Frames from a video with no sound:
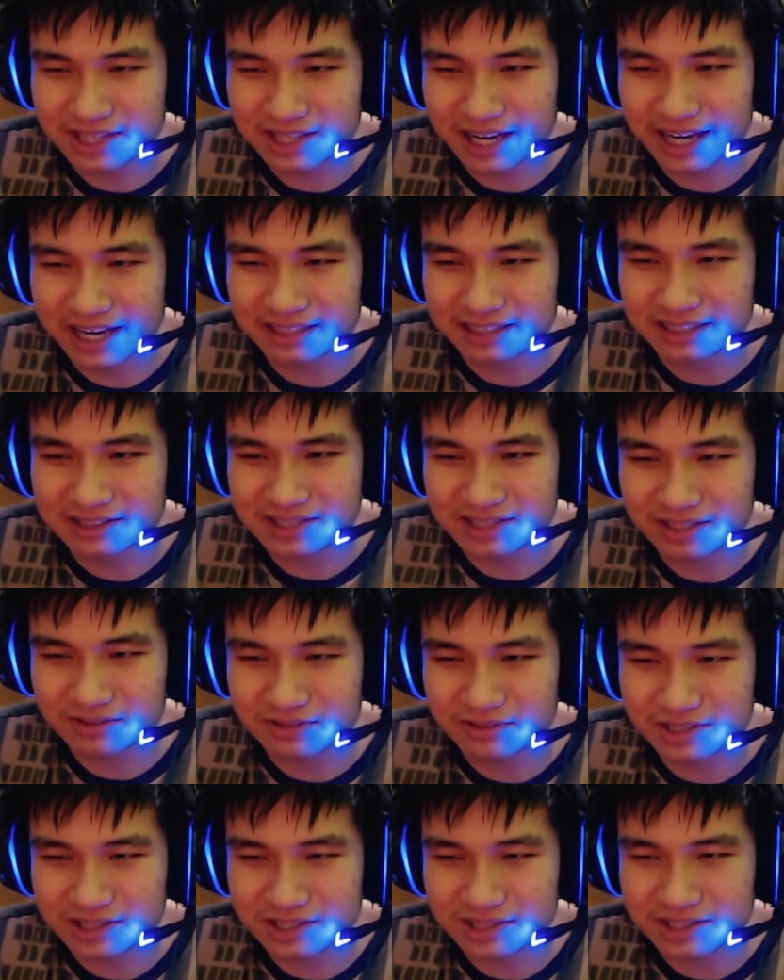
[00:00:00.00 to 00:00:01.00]
I decided
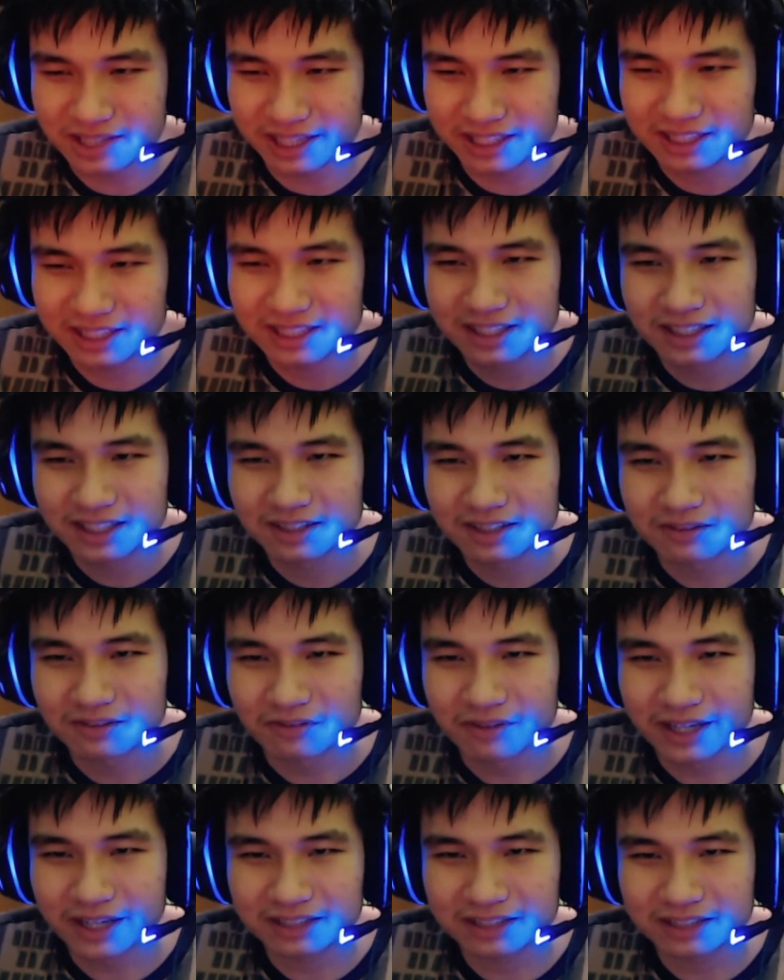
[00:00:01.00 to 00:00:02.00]
to just like,
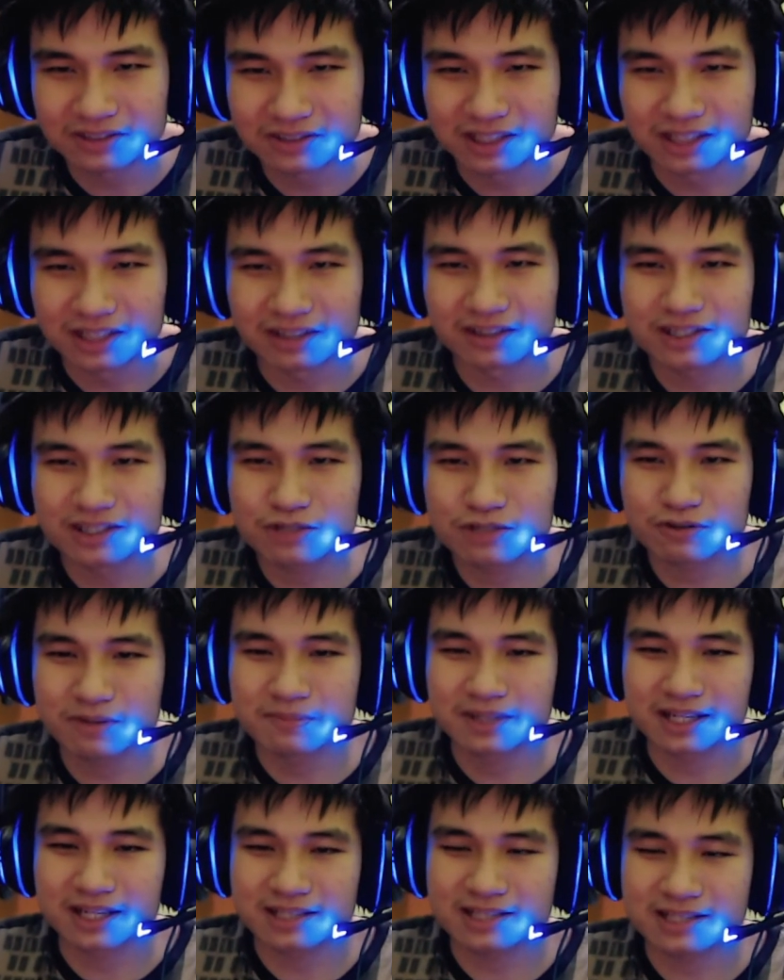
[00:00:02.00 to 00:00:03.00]
react to the earliest one
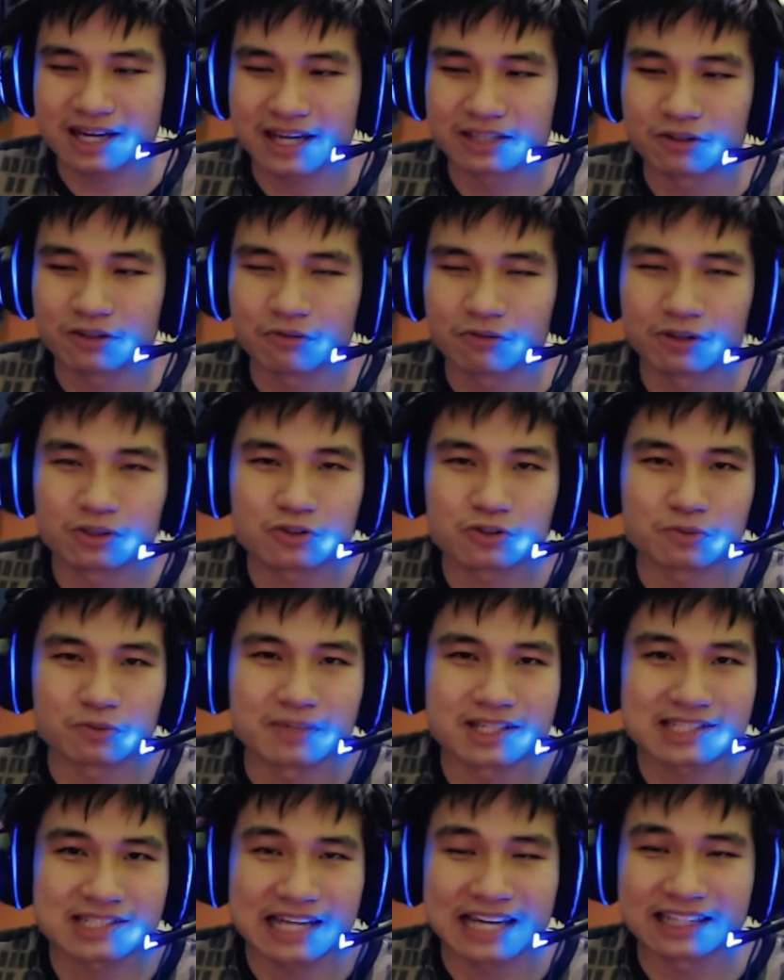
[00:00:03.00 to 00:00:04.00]
because I don't want to
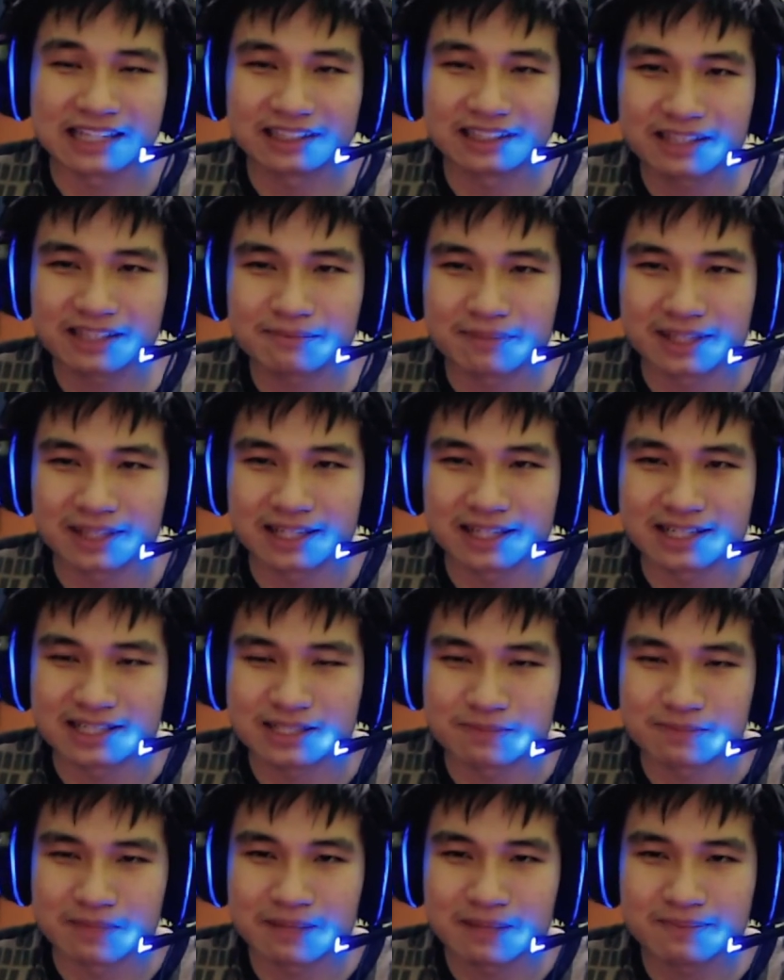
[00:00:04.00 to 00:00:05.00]
miss anything,
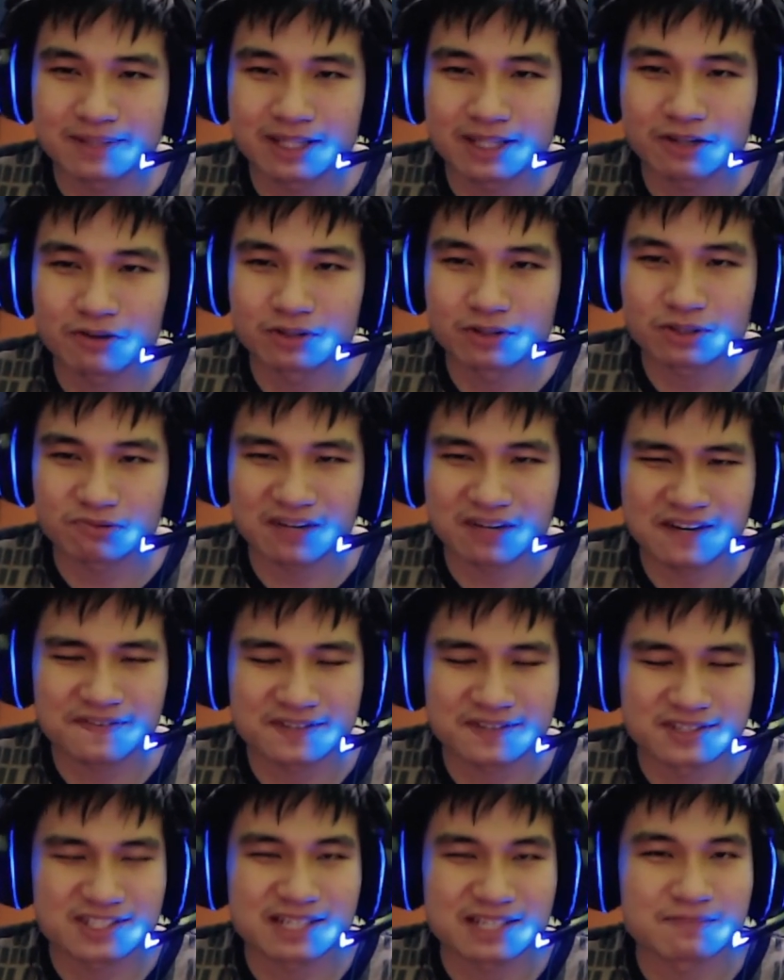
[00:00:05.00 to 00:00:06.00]
because maybe they're going to
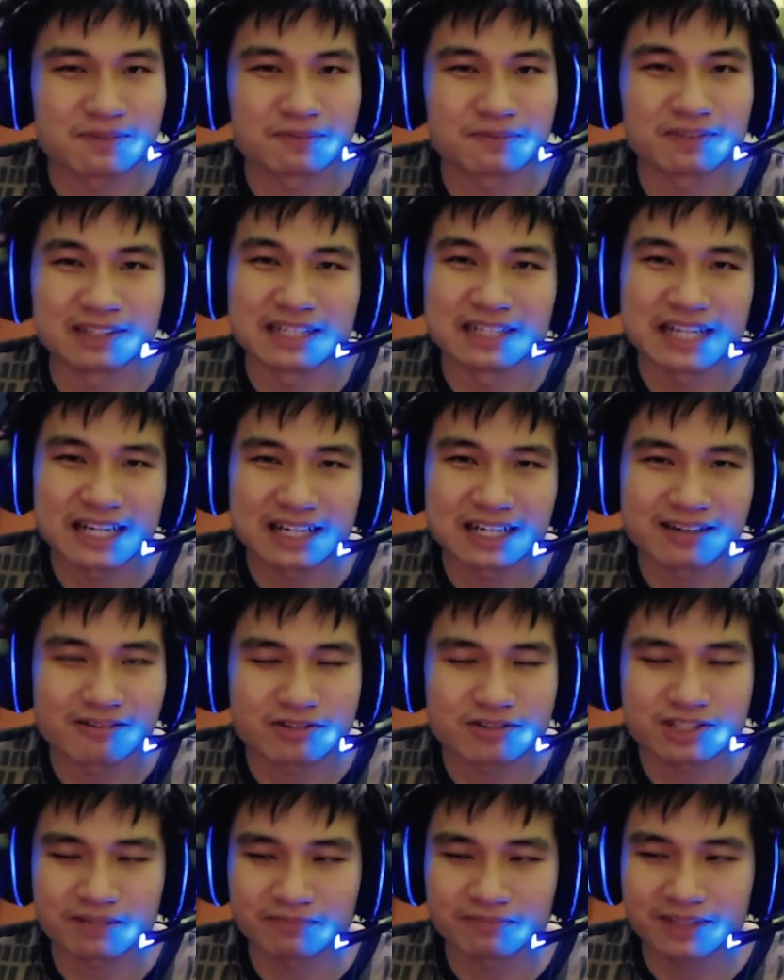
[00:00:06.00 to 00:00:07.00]
reference some of the Dare
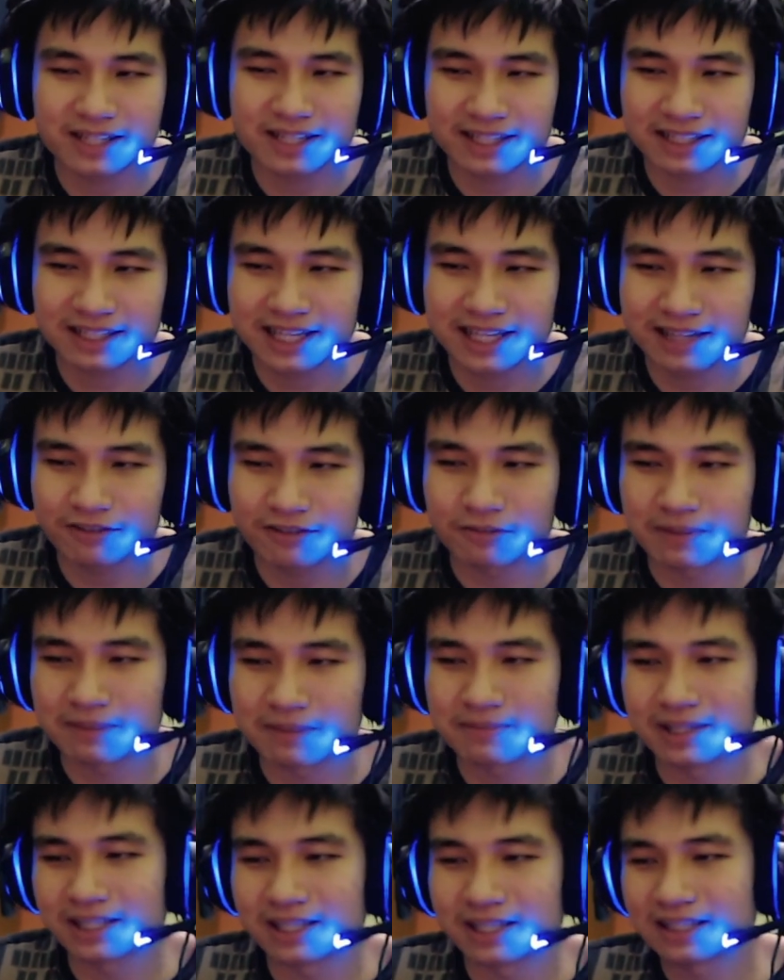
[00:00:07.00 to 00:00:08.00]
or something like that, or
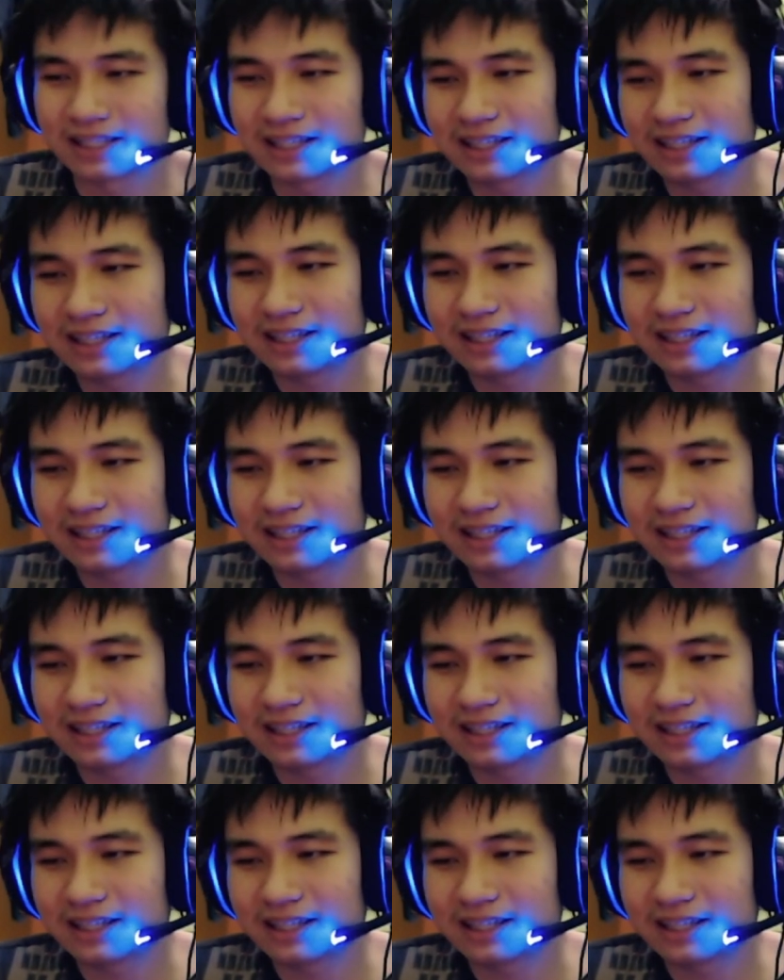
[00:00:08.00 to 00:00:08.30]
maybe